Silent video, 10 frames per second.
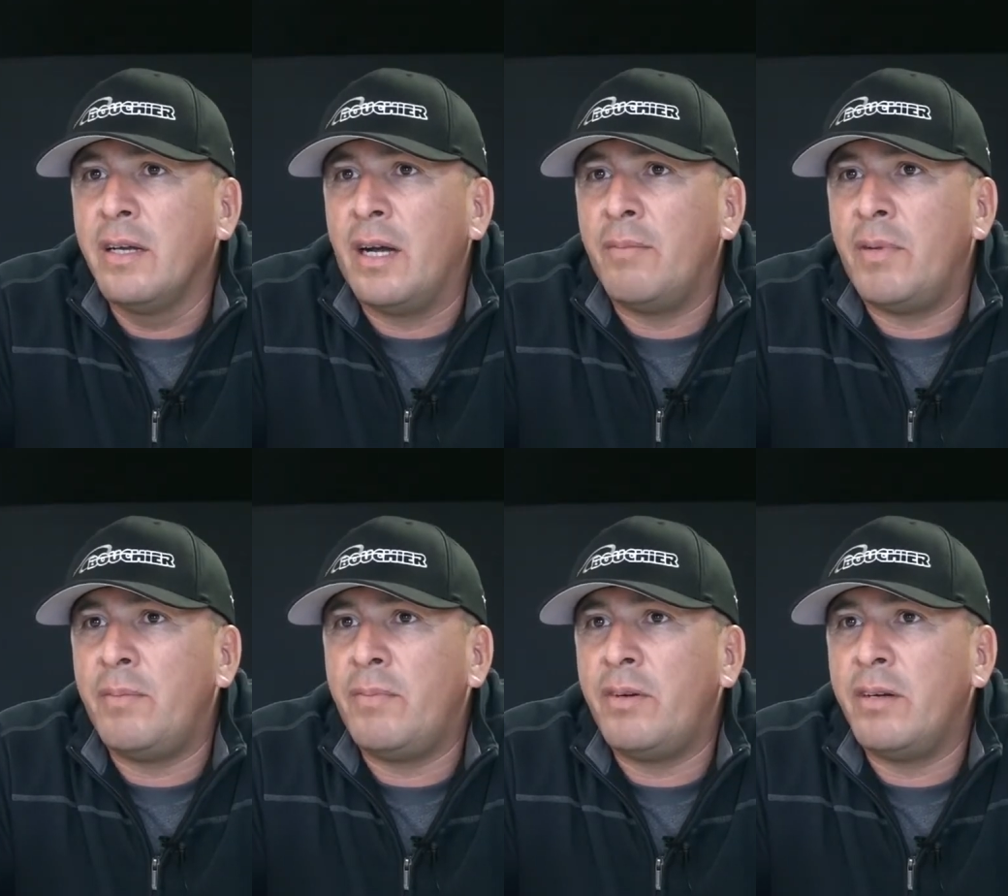I
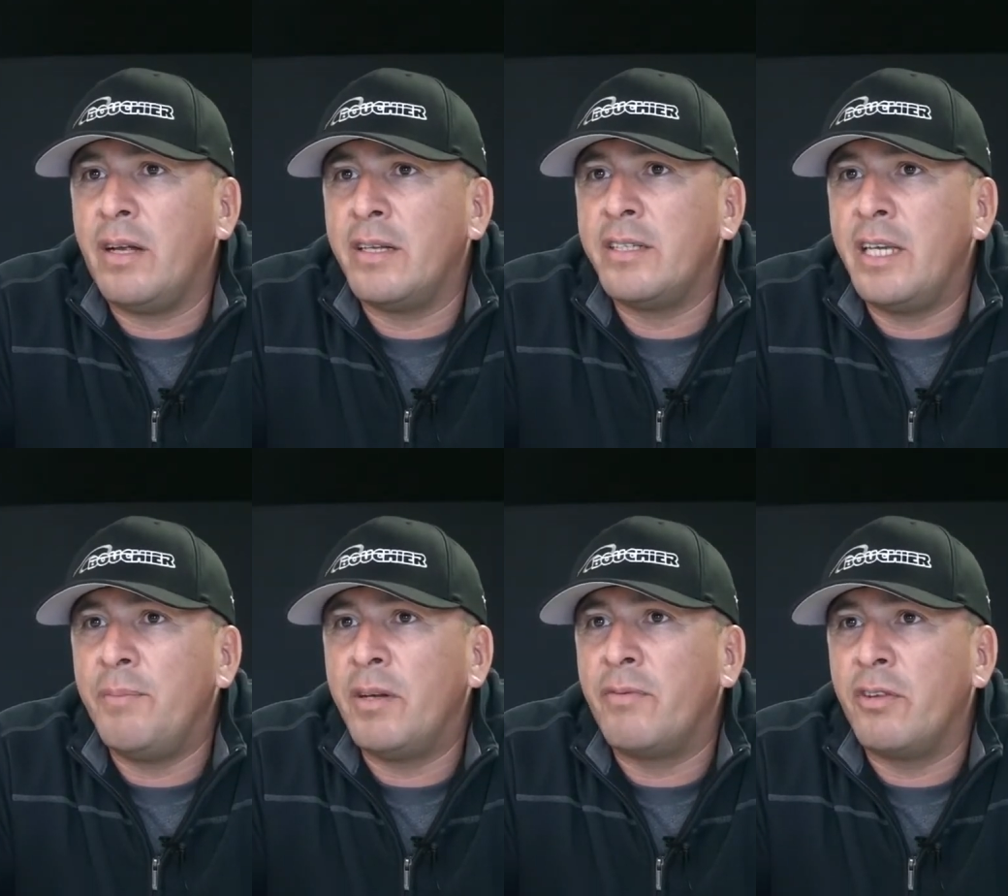remember not
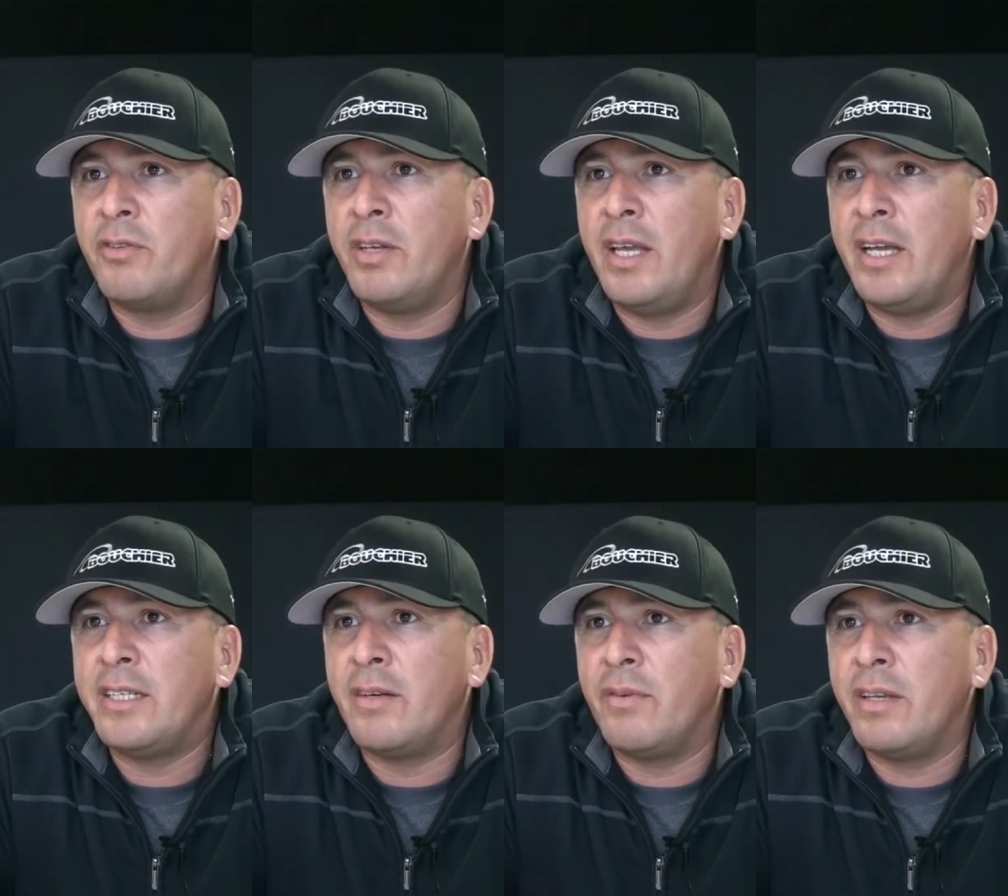sleeping for three
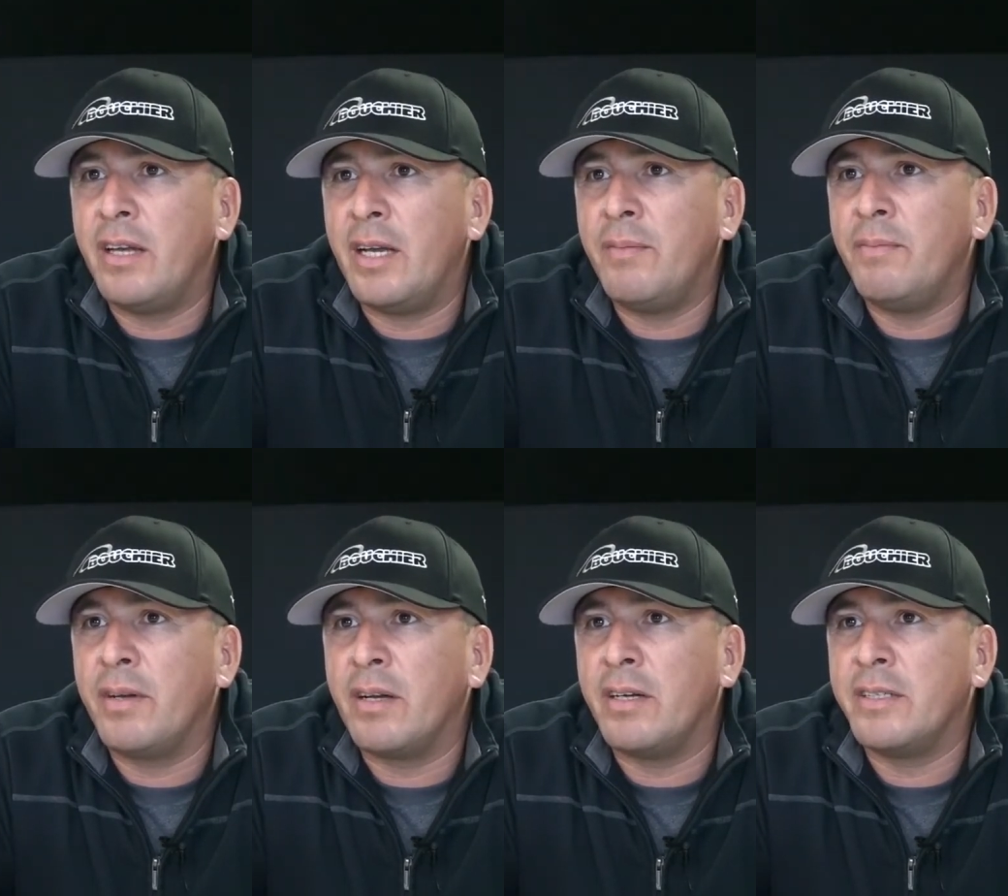days at one time
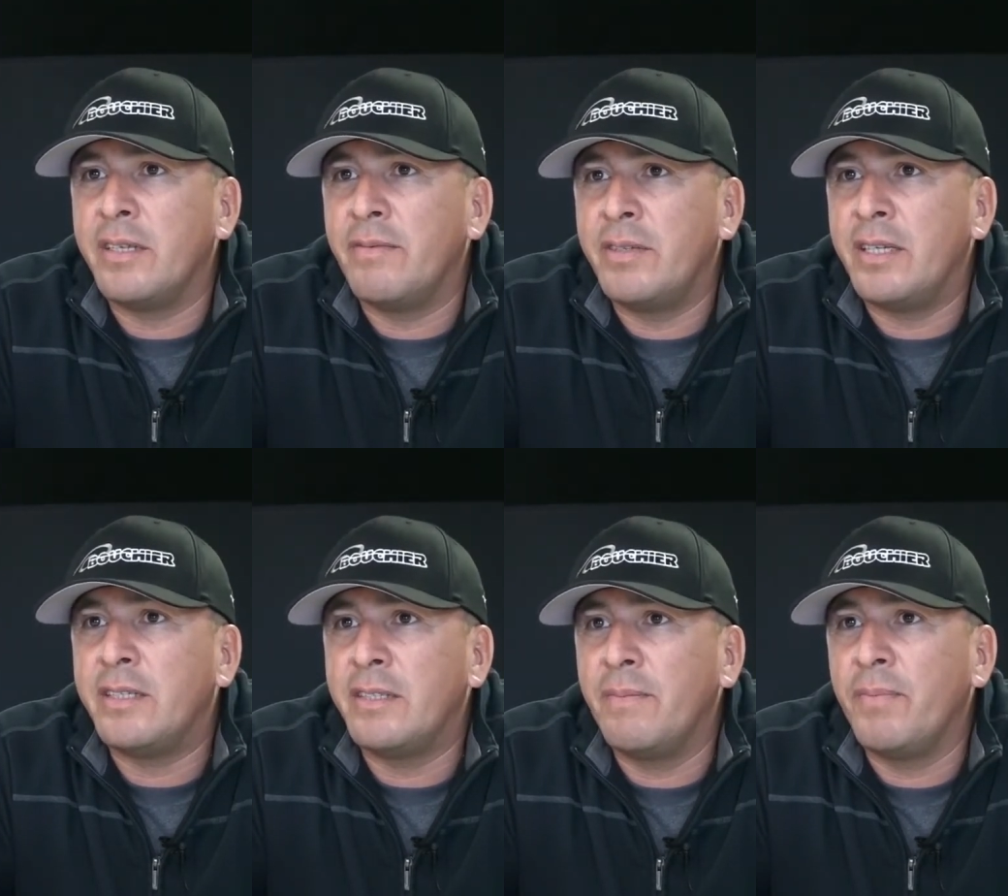because of
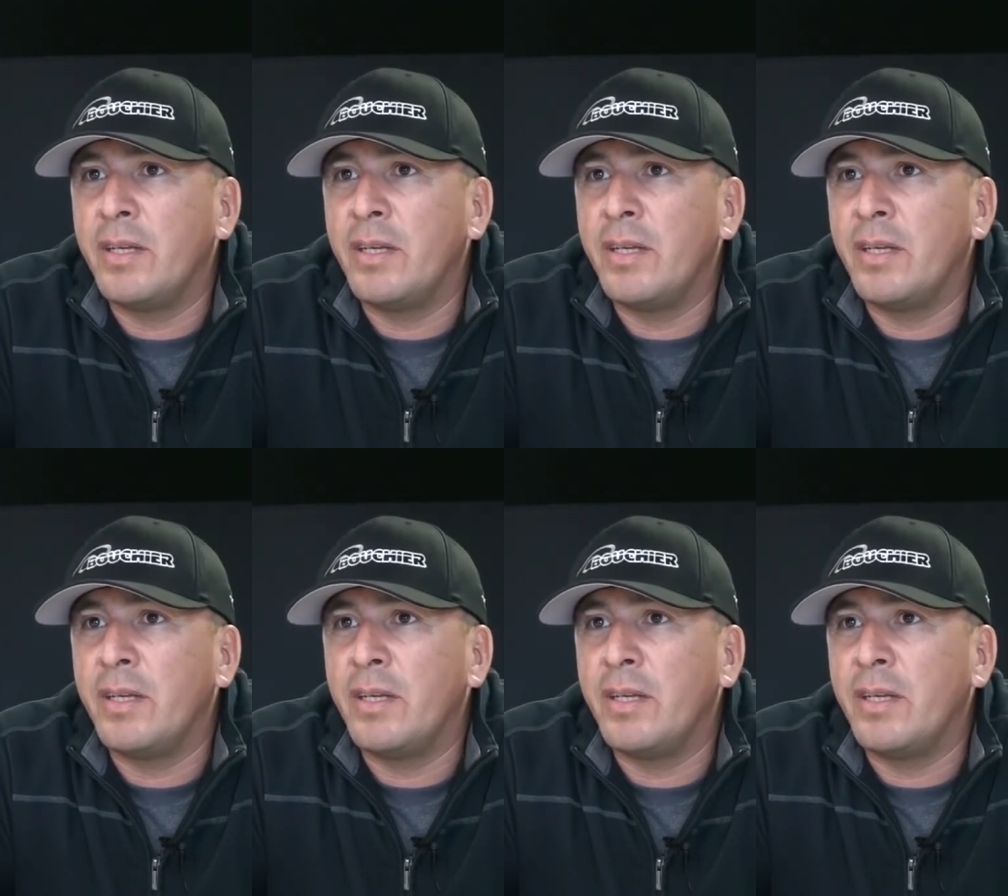just